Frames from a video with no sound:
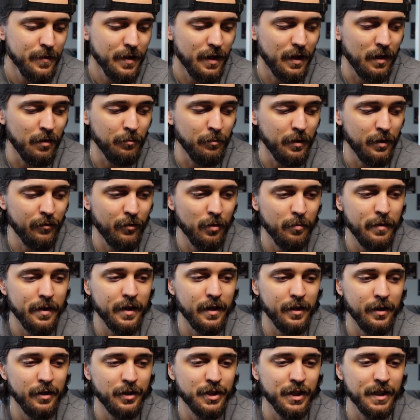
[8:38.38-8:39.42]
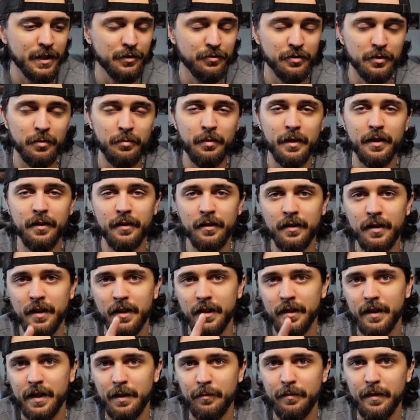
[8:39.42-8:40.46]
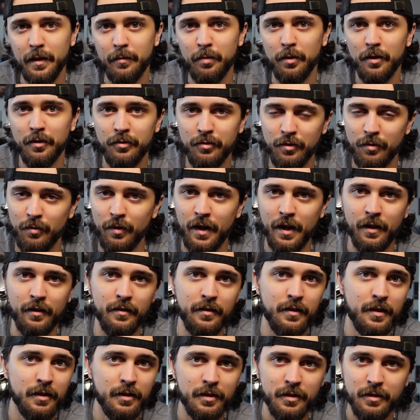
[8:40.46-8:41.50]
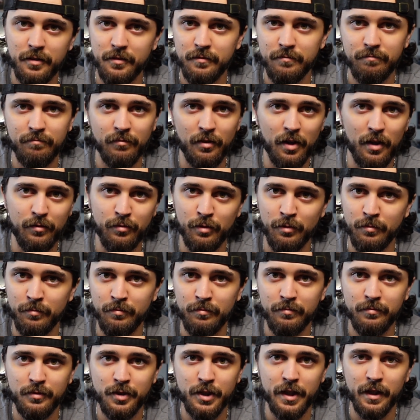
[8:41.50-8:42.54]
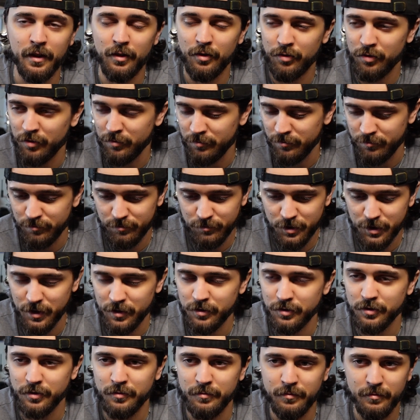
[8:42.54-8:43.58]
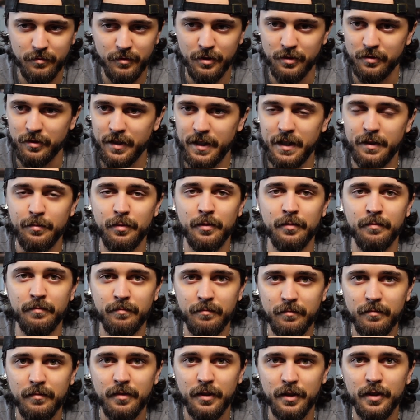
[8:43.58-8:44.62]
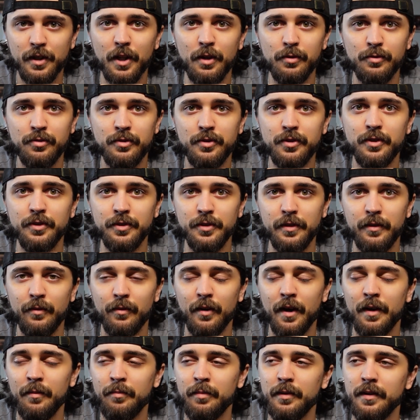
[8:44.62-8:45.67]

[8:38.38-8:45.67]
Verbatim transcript: Um, but if they're making you change for the better, keep that person around, love them, cherish them, cherish them, just keep them close to you, right?